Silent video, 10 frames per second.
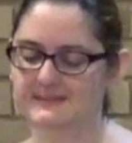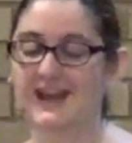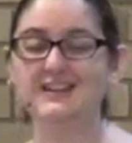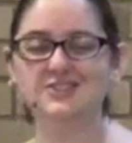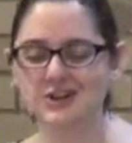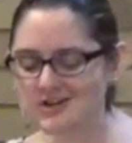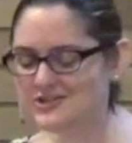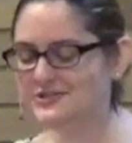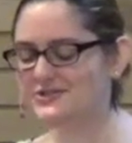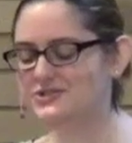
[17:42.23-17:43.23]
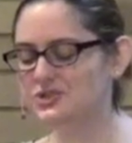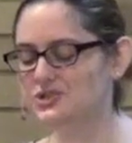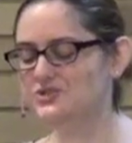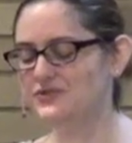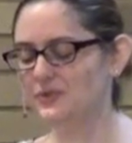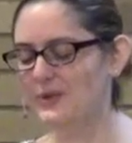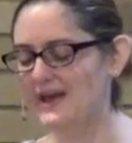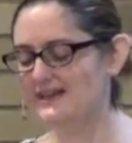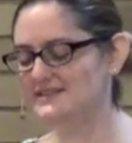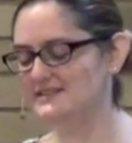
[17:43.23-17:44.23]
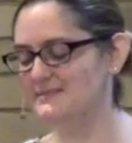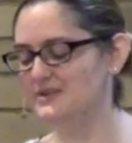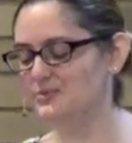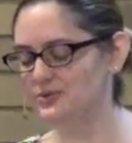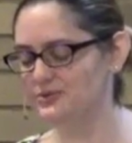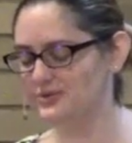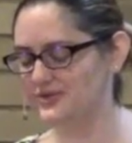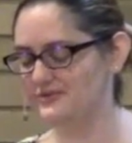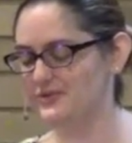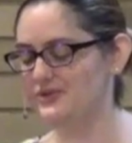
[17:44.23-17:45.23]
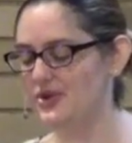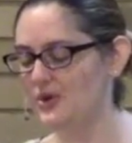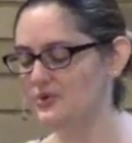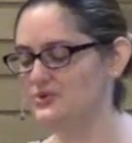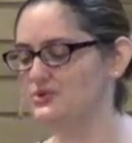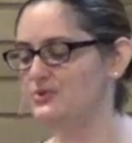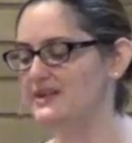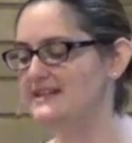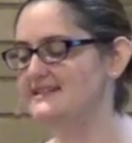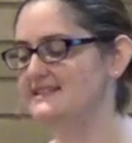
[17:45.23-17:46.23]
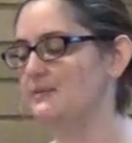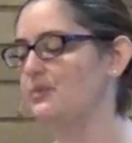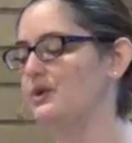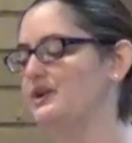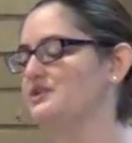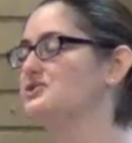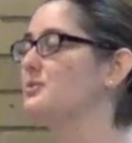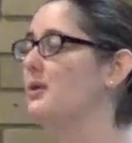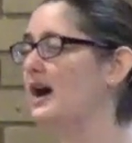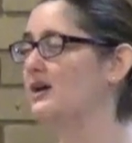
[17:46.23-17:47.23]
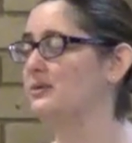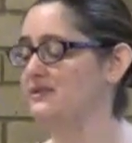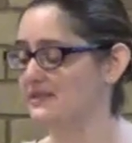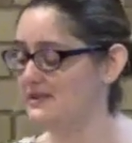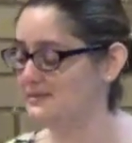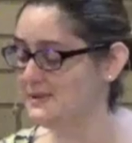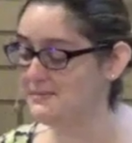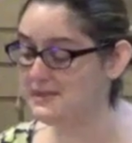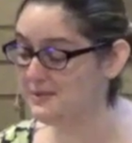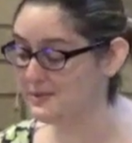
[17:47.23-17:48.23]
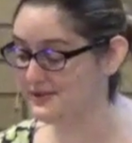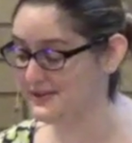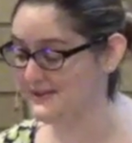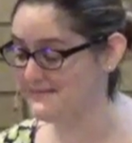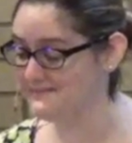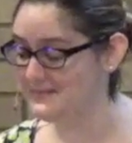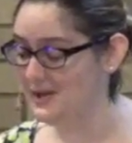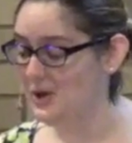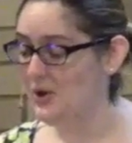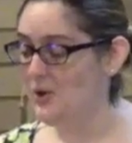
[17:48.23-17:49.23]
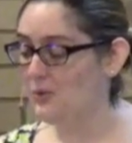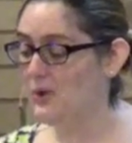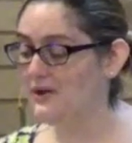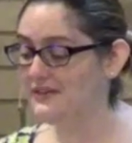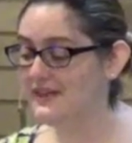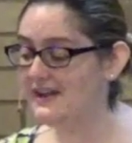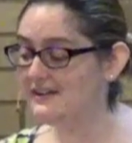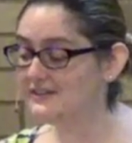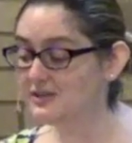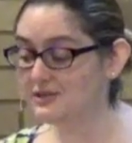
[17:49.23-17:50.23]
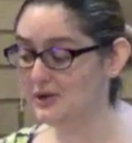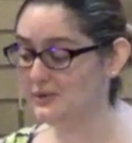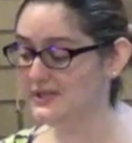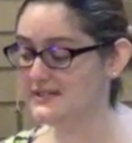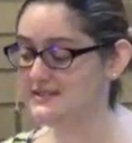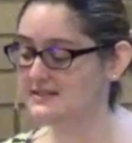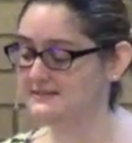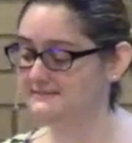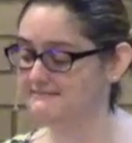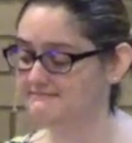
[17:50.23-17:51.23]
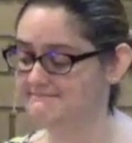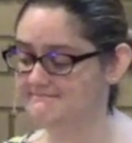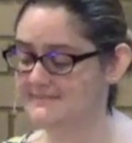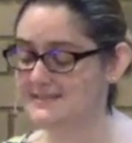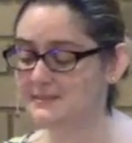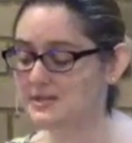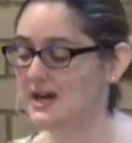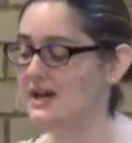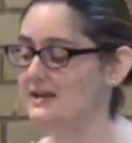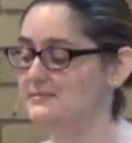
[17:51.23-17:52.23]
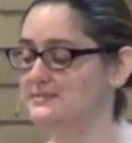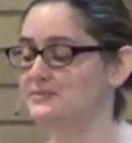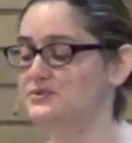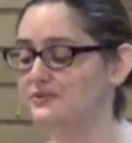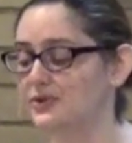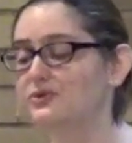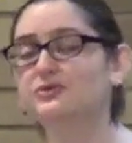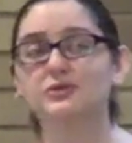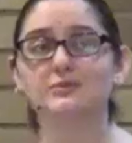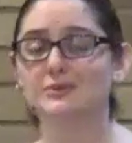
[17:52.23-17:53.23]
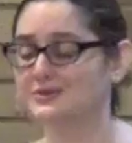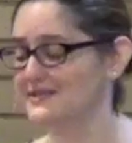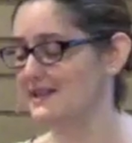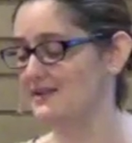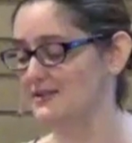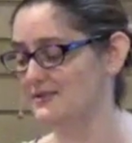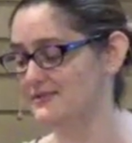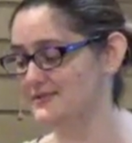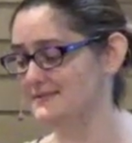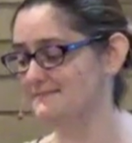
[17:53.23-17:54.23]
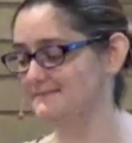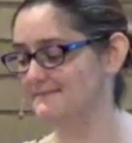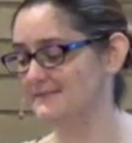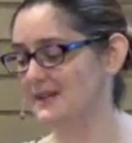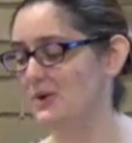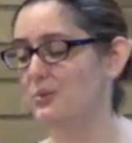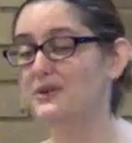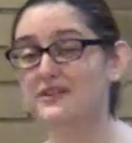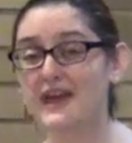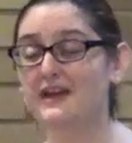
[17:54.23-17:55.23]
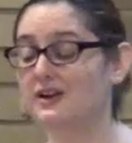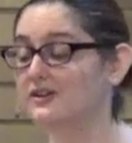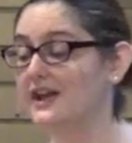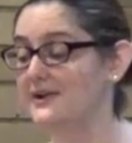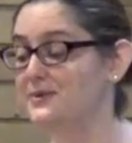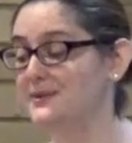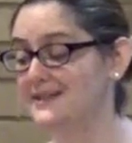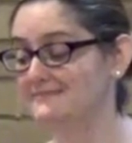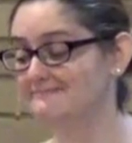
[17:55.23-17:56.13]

I charge you to search for ways to be Ruth for those who need someone to walk with them and be with them while they are at their lowest, sometimes most vulnerable selves, when they are Naomi.